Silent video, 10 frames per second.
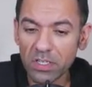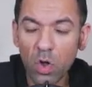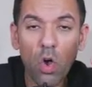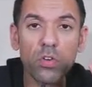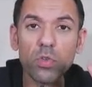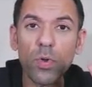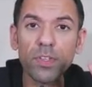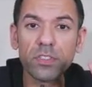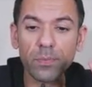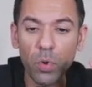ongoing
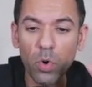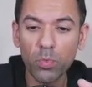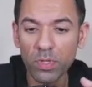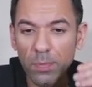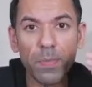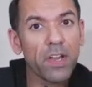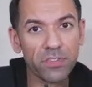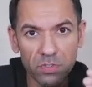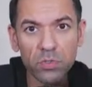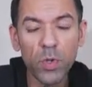support when the
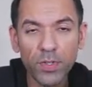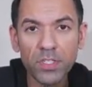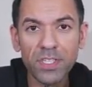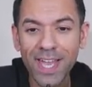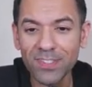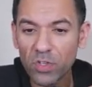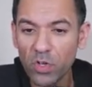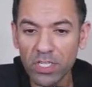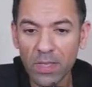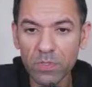person's doing the task, you've got
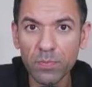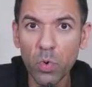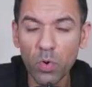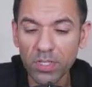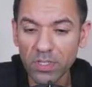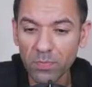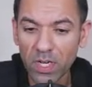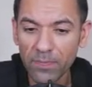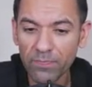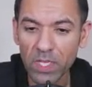to keep supporting them,
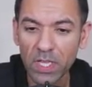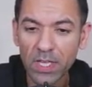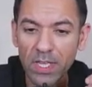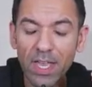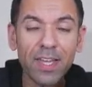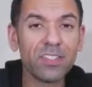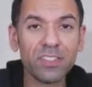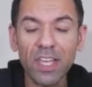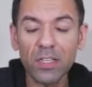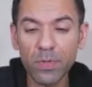right? And
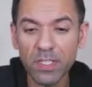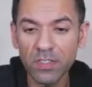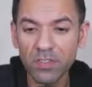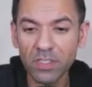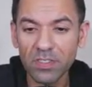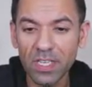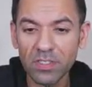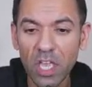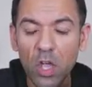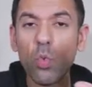celebrating success.
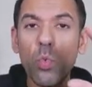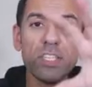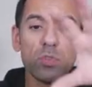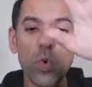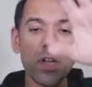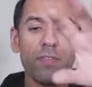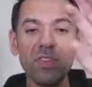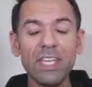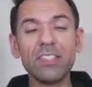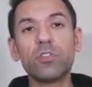Which one of
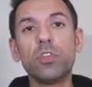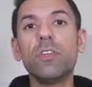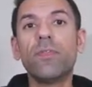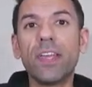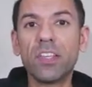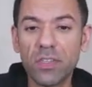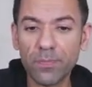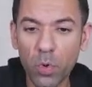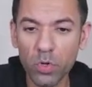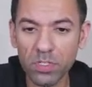these do you think is
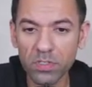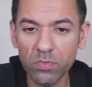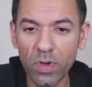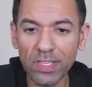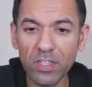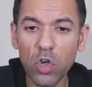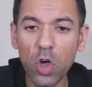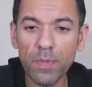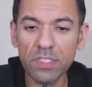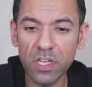important? Write in the
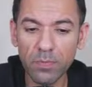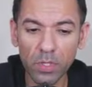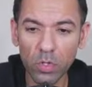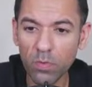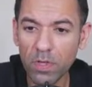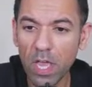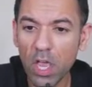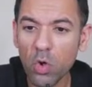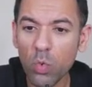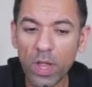comments down below.
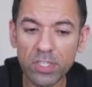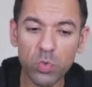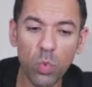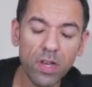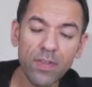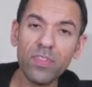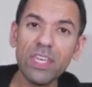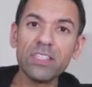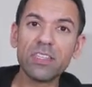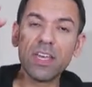Which one of
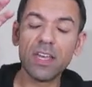these